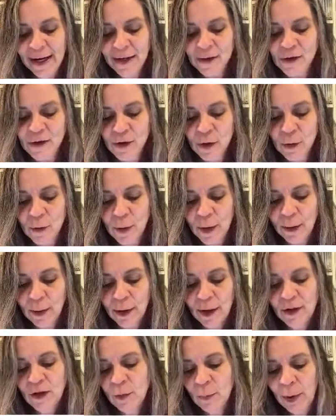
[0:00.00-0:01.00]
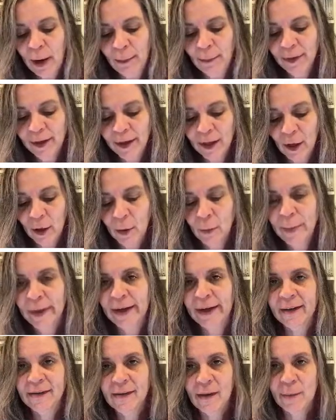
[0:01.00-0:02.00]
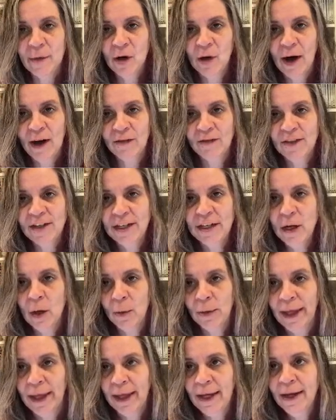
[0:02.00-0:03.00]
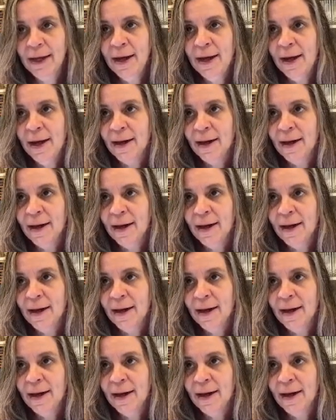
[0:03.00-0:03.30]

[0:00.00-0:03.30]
So you probably know, being as I'm the Crafty Yogi,